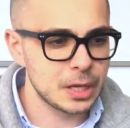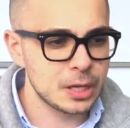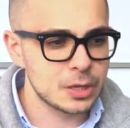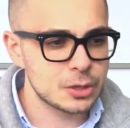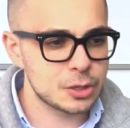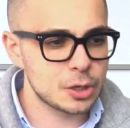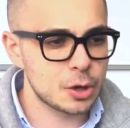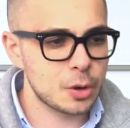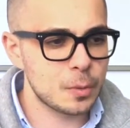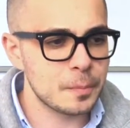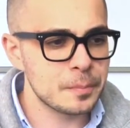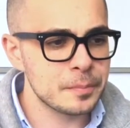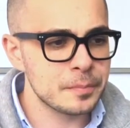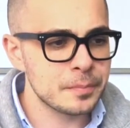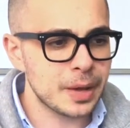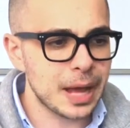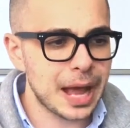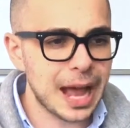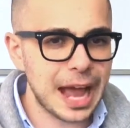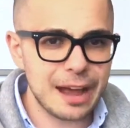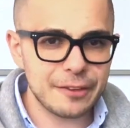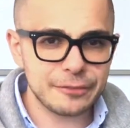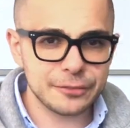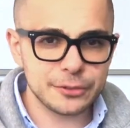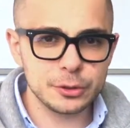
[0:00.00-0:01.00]
So
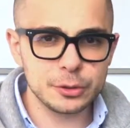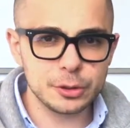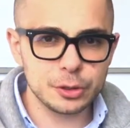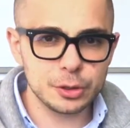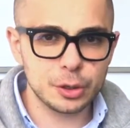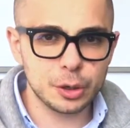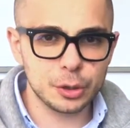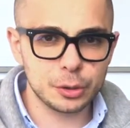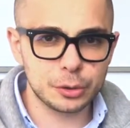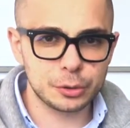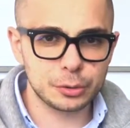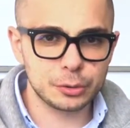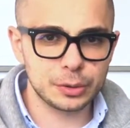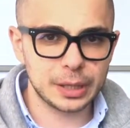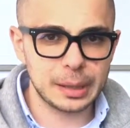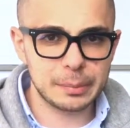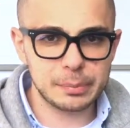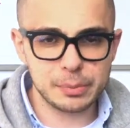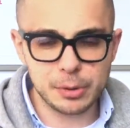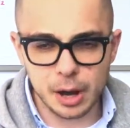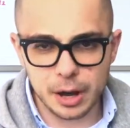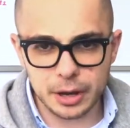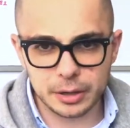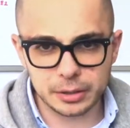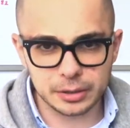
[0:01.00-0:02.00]
after you go through that
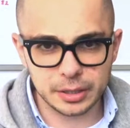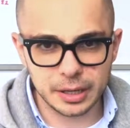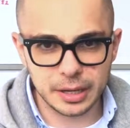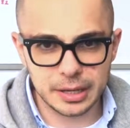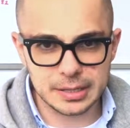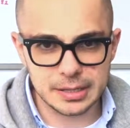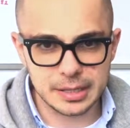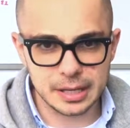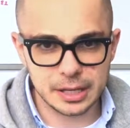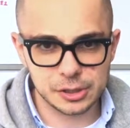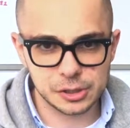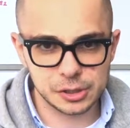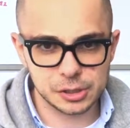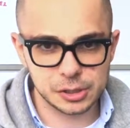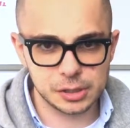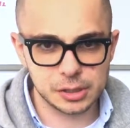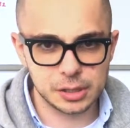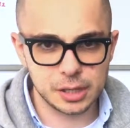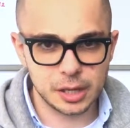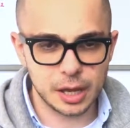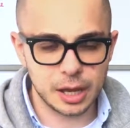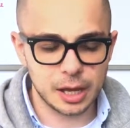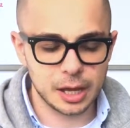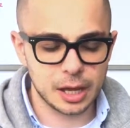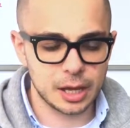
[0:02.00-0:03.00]

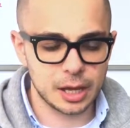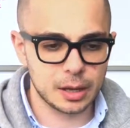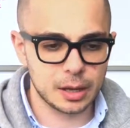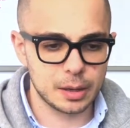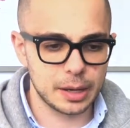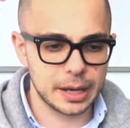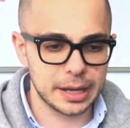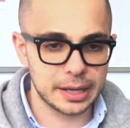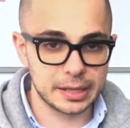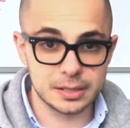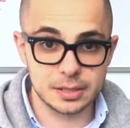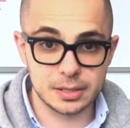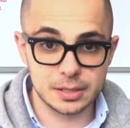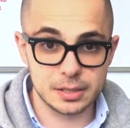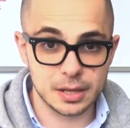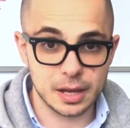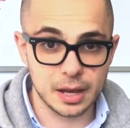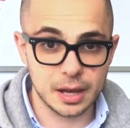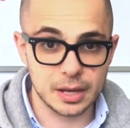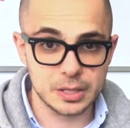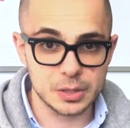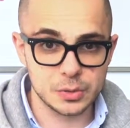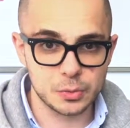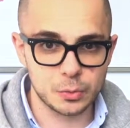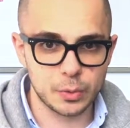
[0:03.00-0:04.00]
prioritization
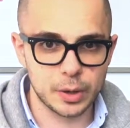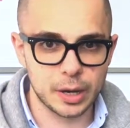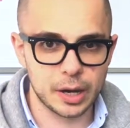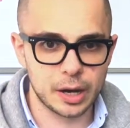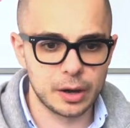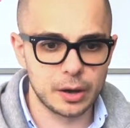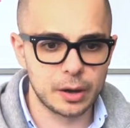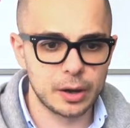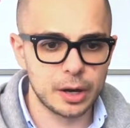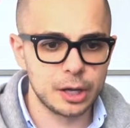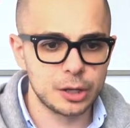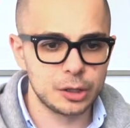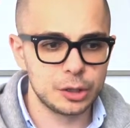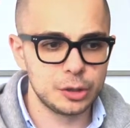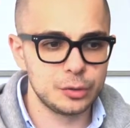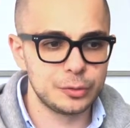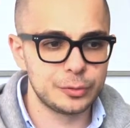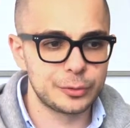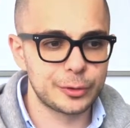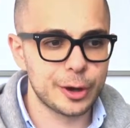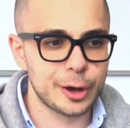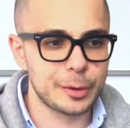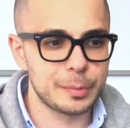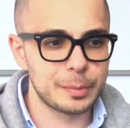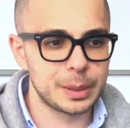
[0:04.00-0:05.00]
exercise where you've
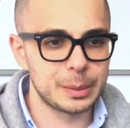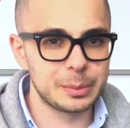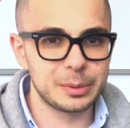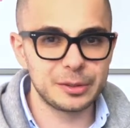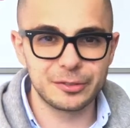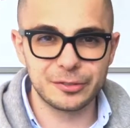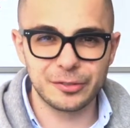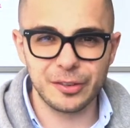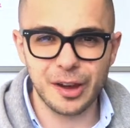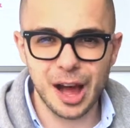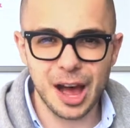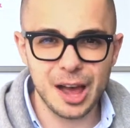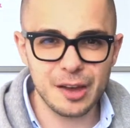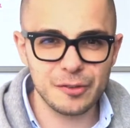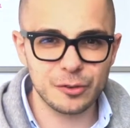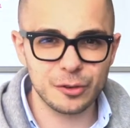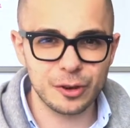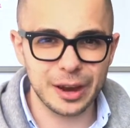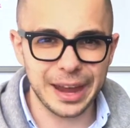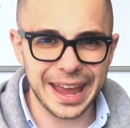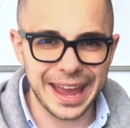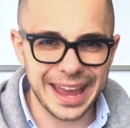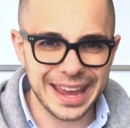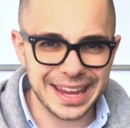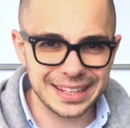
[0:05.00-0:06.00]
got maybe 5
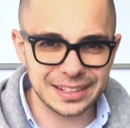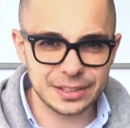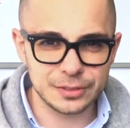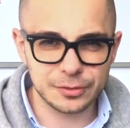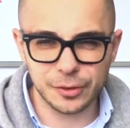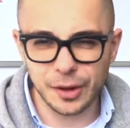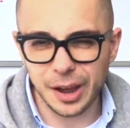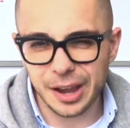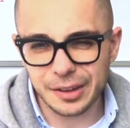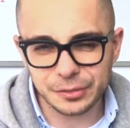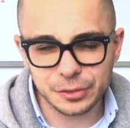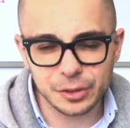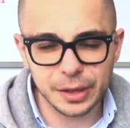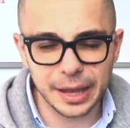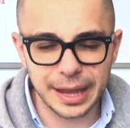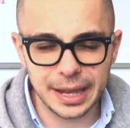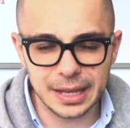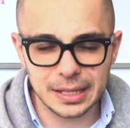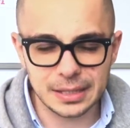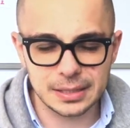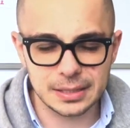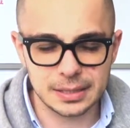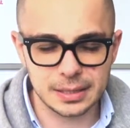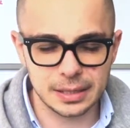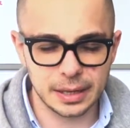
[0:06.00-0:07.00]
to
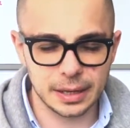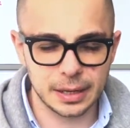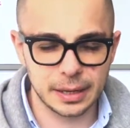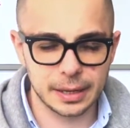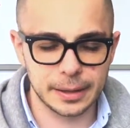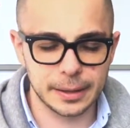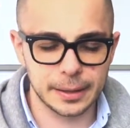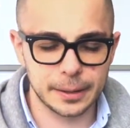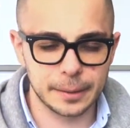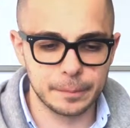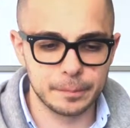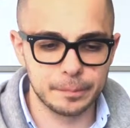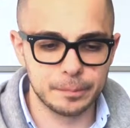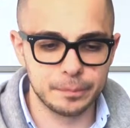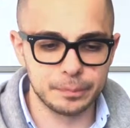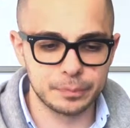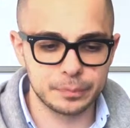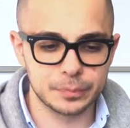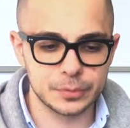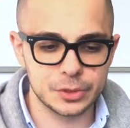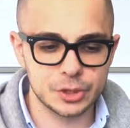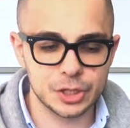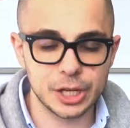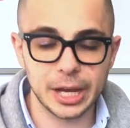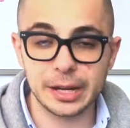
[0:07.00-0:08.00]
8
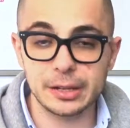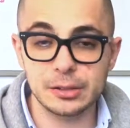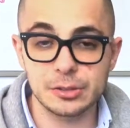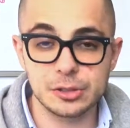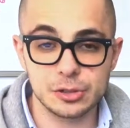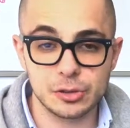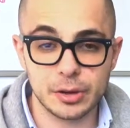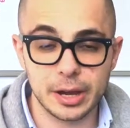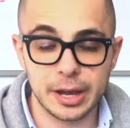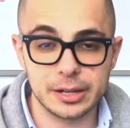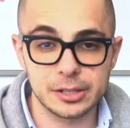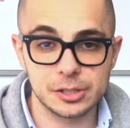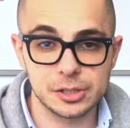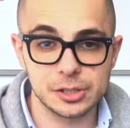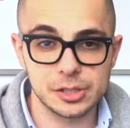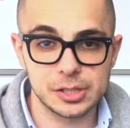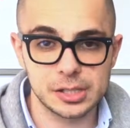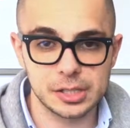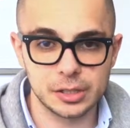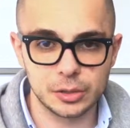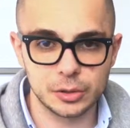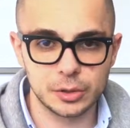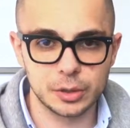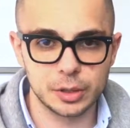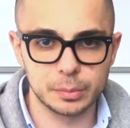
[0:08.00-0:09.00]
channel strategies that
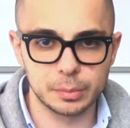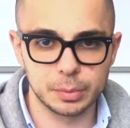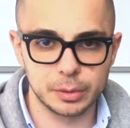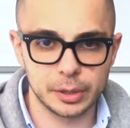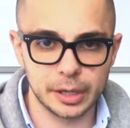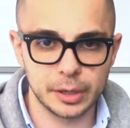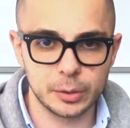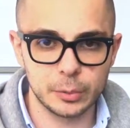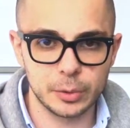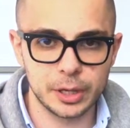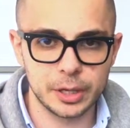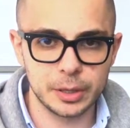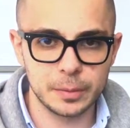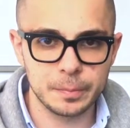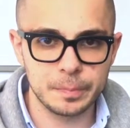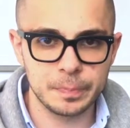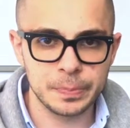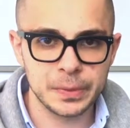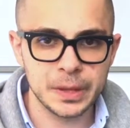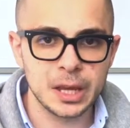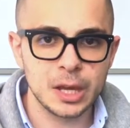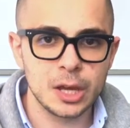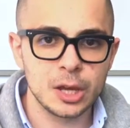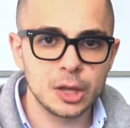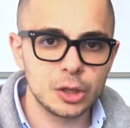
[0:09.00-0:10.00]
you're going to play with,
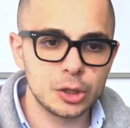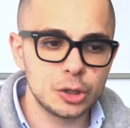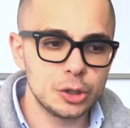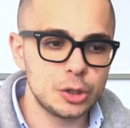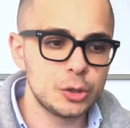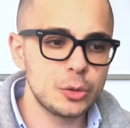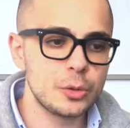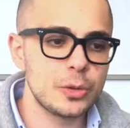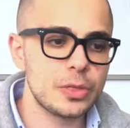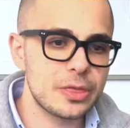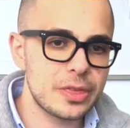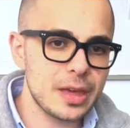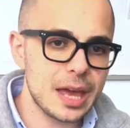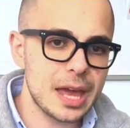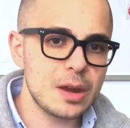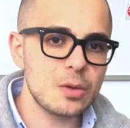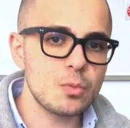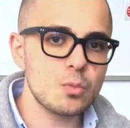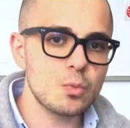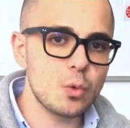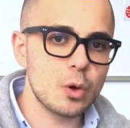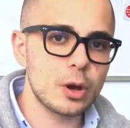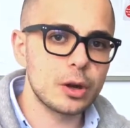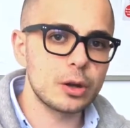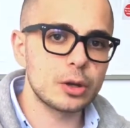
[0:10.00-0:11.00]
you then
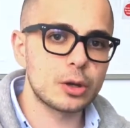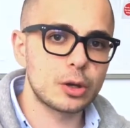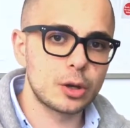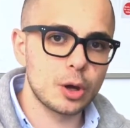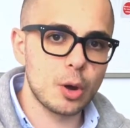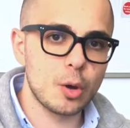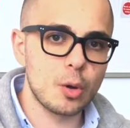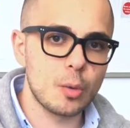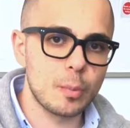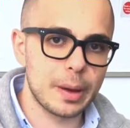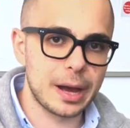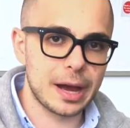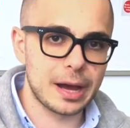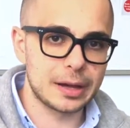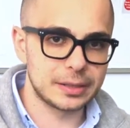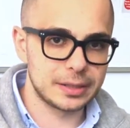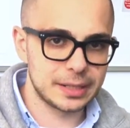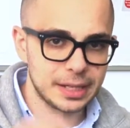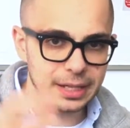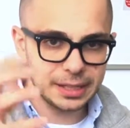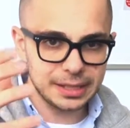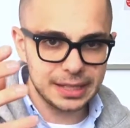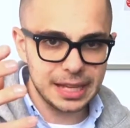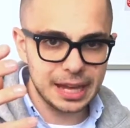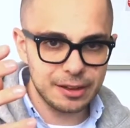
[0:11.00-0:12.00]
want to go about,
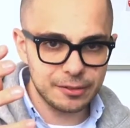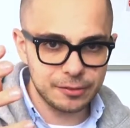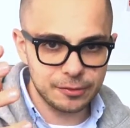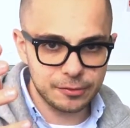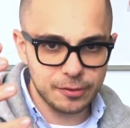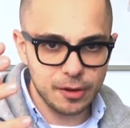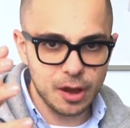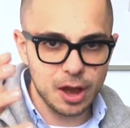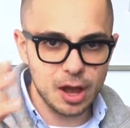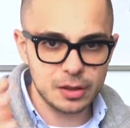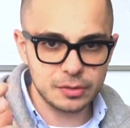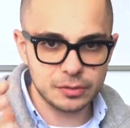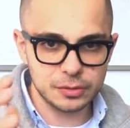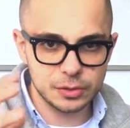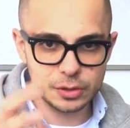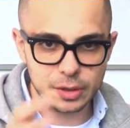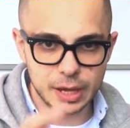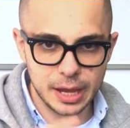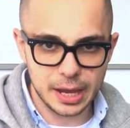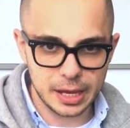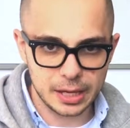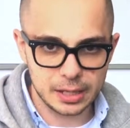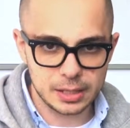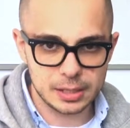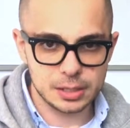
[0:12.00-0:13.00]
take that 5 to
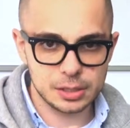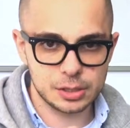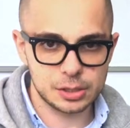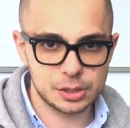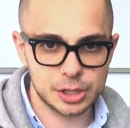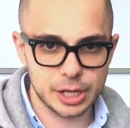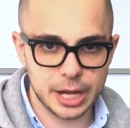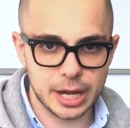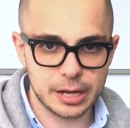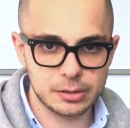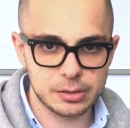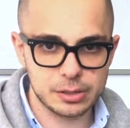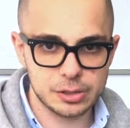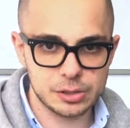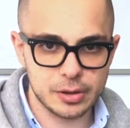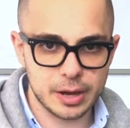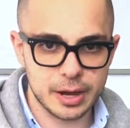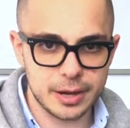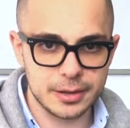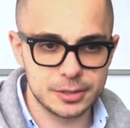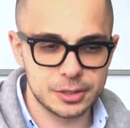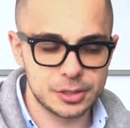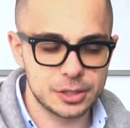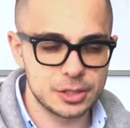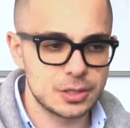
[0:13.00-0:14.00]
8 channel
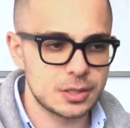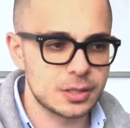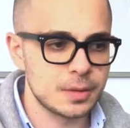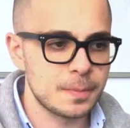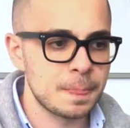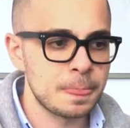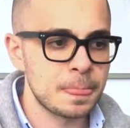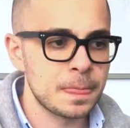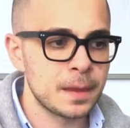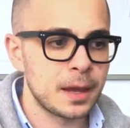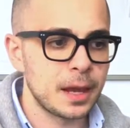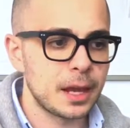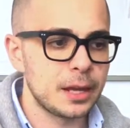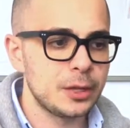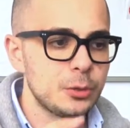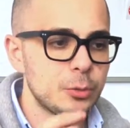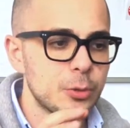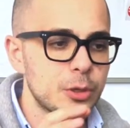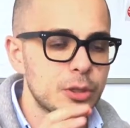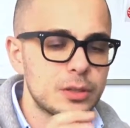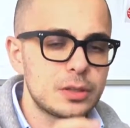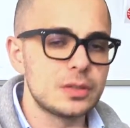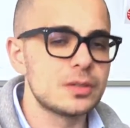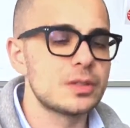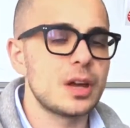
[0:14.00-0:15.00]
strategies, and you
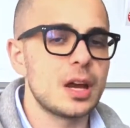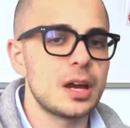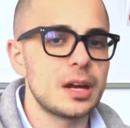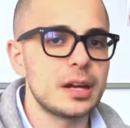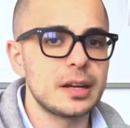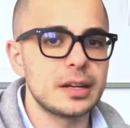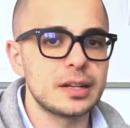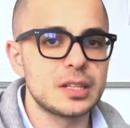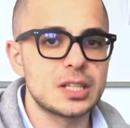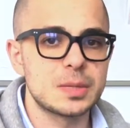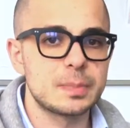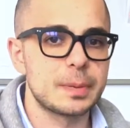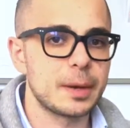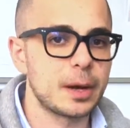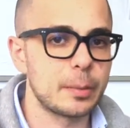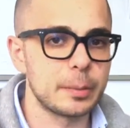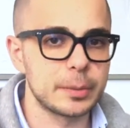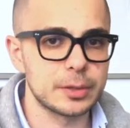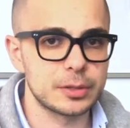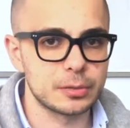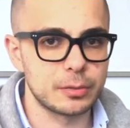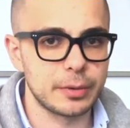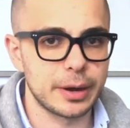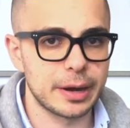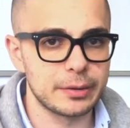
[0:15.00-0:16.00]
want to design an
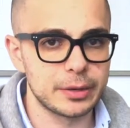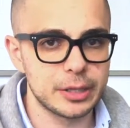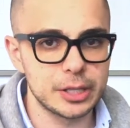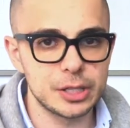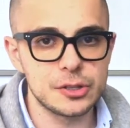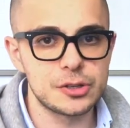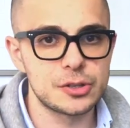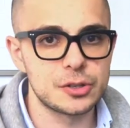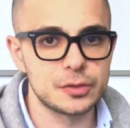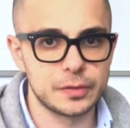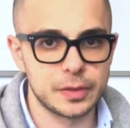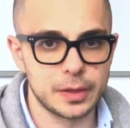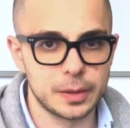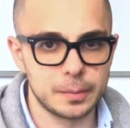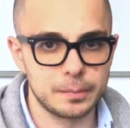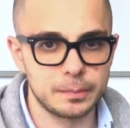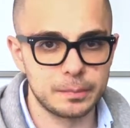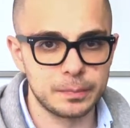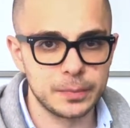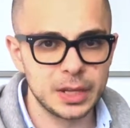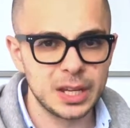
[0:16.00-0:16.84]
experiment around each of them.